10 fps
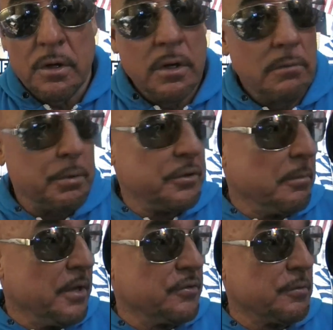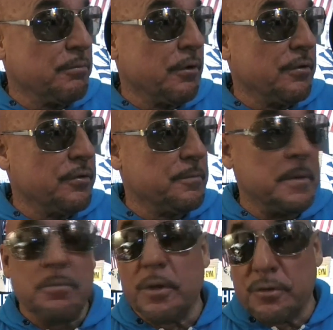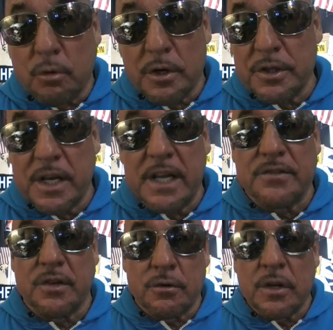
But the Mensa brothers, people like Dorian Yates and